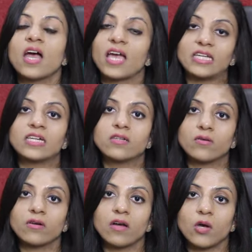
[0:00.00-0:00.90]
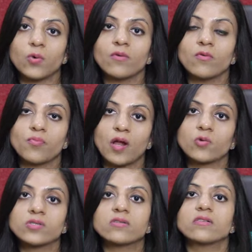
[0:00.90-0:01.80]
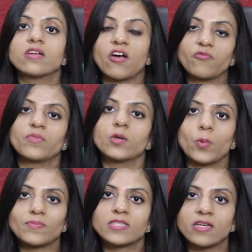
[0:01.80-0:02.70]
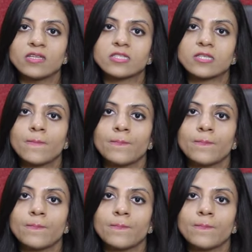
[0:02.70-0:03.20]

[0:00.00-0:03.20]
I did uh, however browse the government websites.